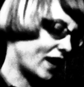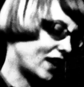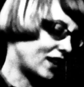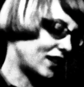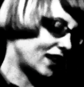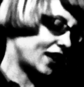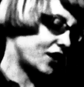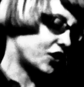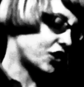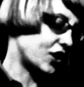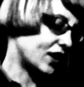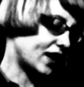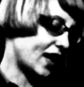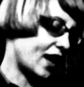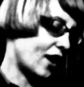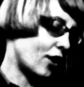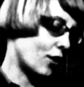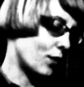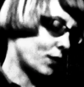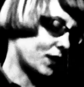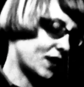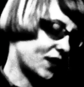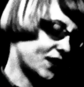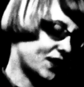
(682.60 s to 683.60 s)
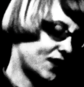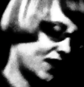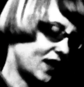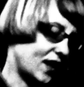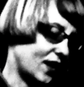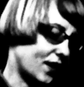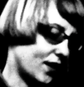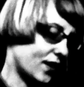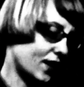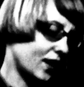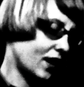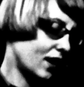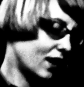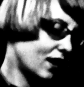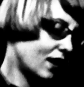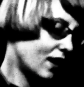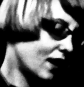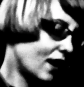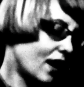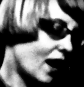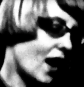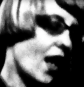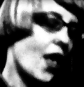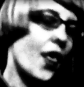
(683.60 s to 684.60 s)
by clenching the hair with his teeth.
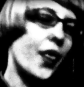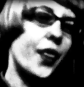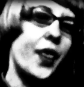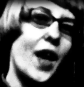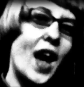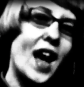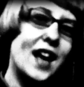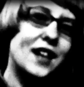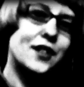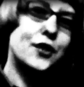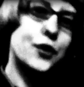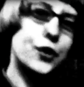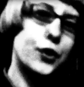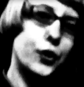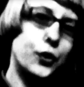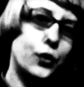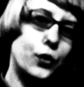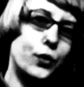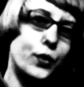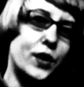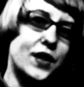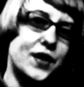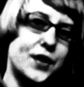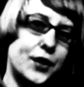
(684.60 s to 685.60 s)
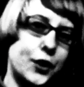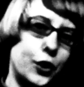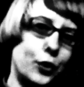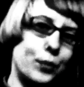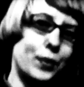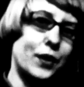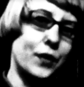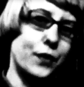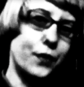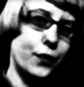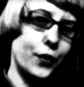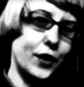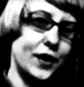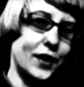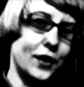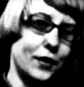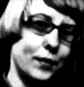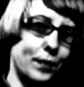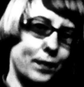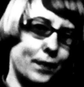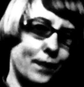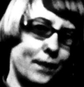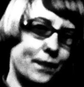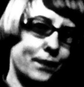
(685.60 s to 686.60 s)
That too is human
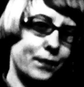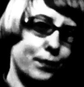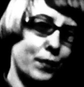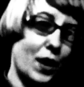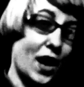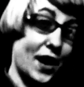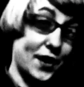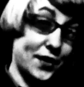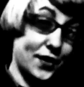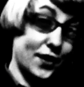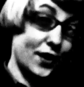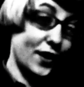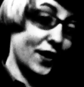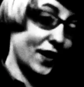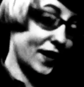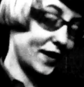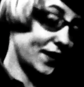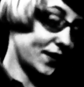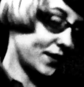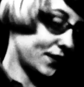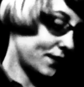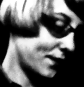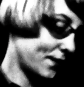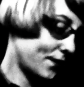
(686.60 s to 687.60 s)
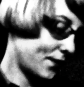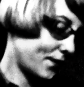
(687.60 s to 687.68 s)
freedom, I thought.